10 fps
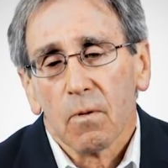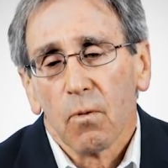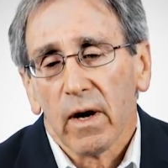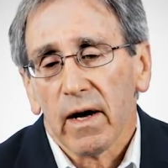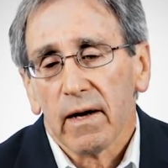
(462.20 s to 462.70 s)

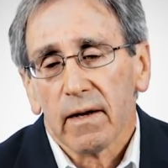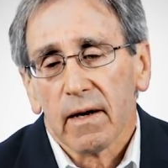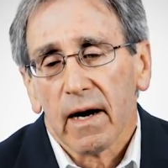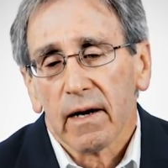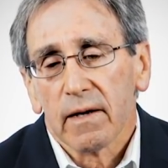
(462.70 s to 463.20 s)
when
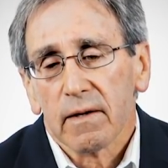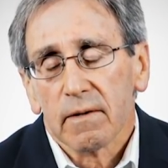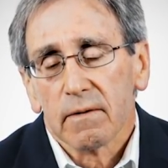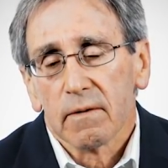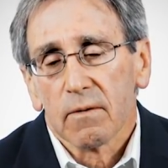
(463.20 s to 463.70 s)

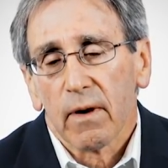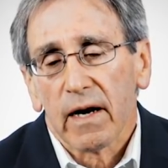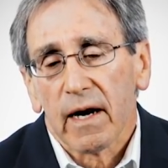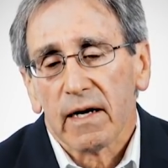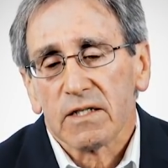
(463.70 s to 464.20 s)

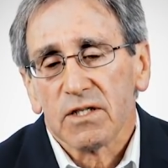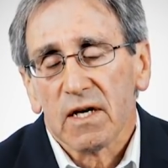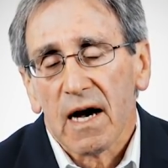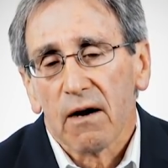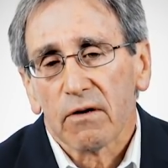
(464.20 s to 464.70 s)
I see
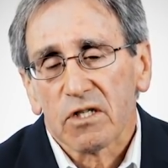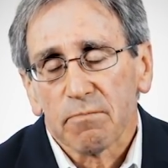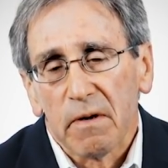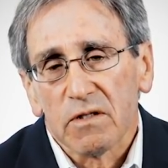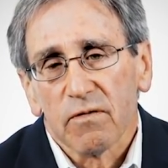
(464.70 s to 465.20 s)
how
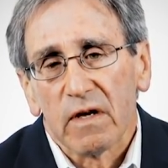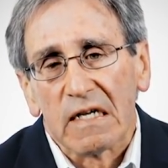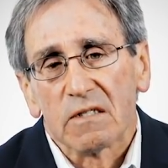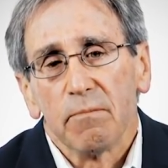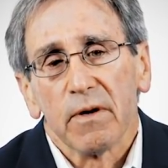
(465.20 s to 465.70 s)
expensive it
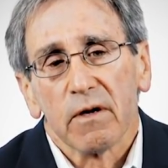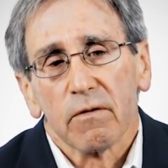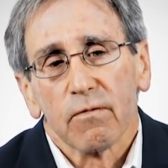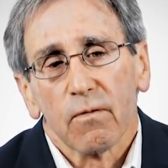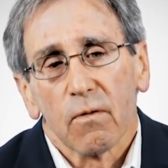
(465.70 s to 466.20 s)
has
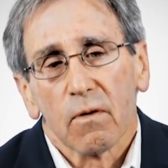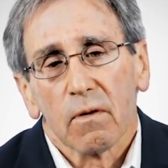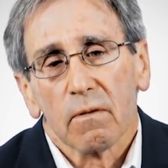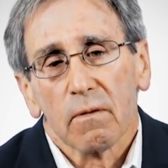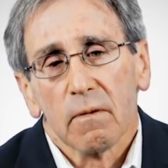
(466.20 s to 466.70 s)
been
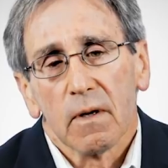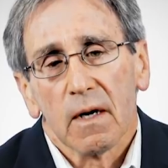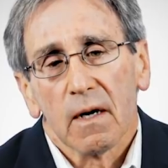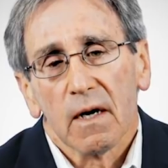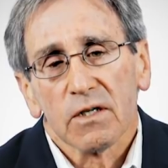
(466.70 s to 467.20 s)
for
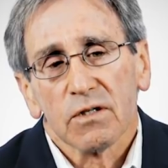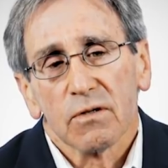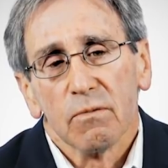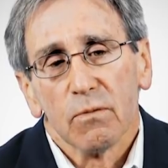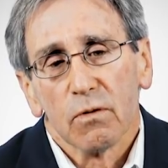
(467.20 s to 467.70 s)
us
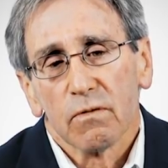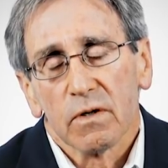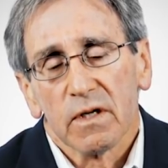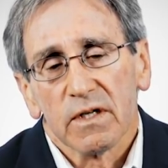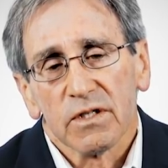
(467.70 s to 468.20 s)
to move
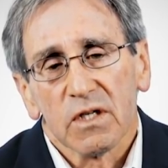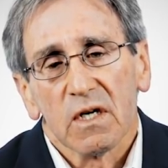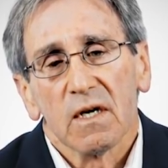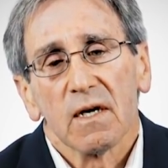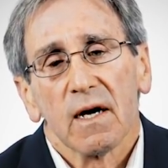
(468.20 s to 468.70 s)
to
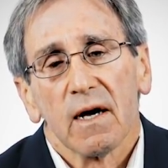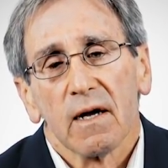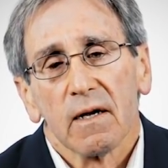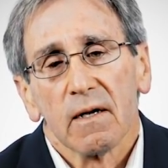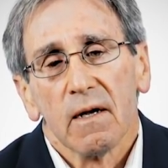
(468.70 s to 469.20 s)
DC
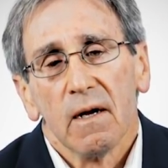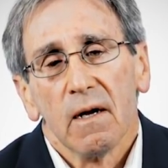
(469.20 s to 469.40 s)
and